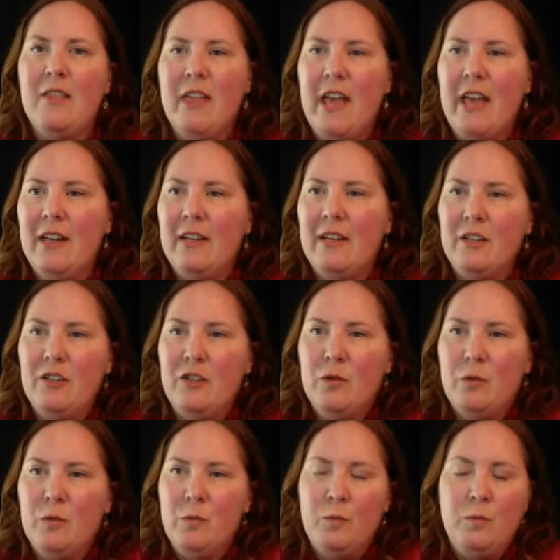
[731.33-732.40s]
then
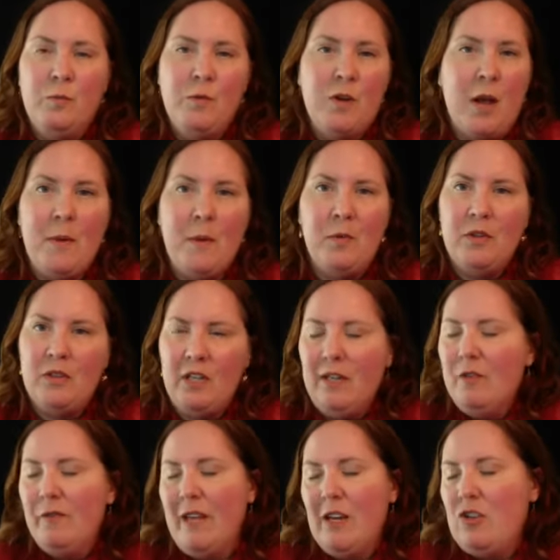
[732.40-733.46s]
you come up with
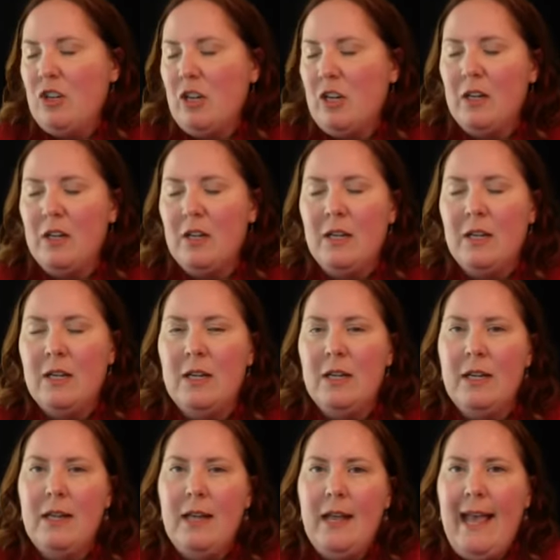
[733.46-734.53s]
innovation
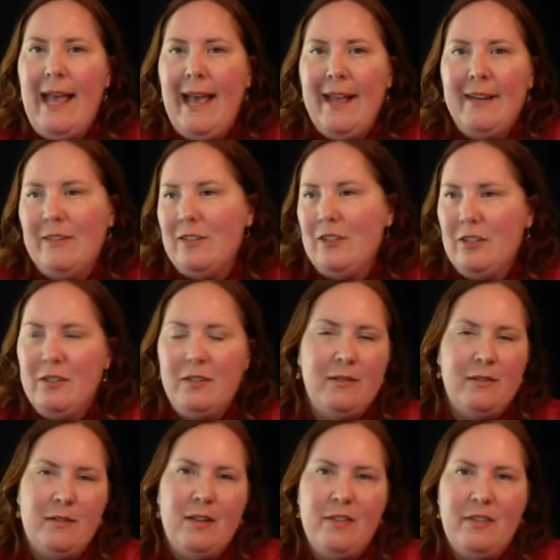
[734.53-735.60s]
right and
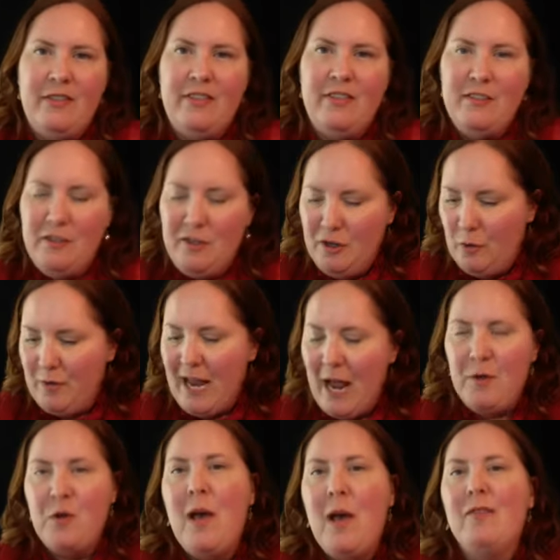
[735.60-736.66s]
you know
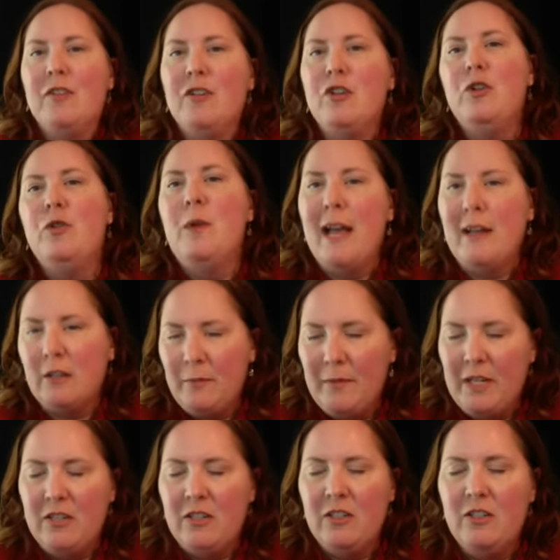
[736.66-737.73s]
now you have a new
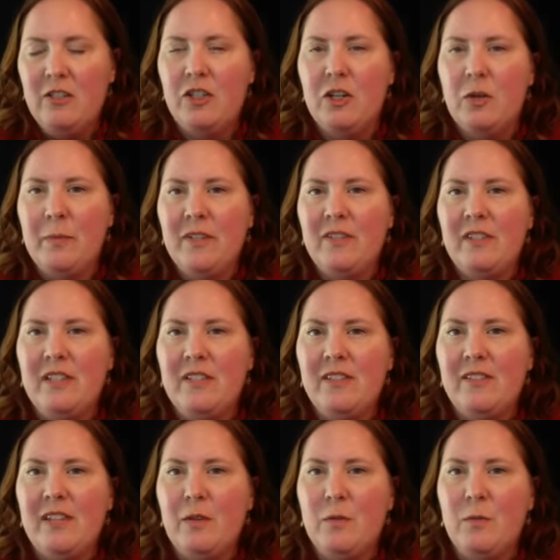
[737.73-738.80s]
element to your
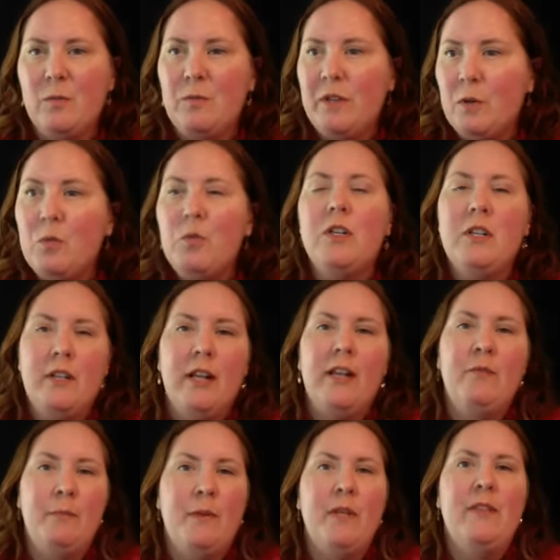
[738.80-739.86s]
business that that wouldn't
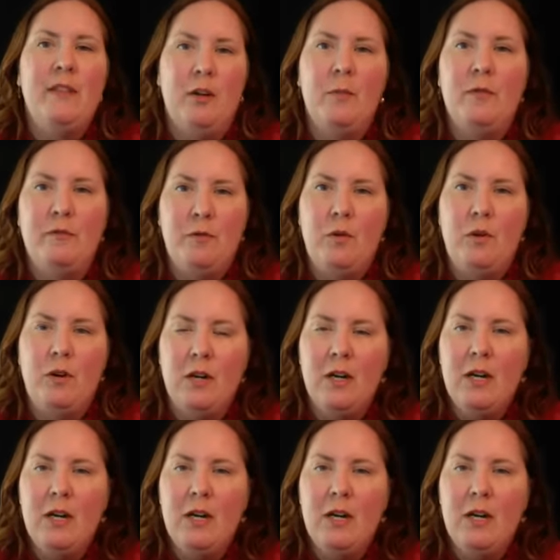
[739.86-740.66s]
have been there before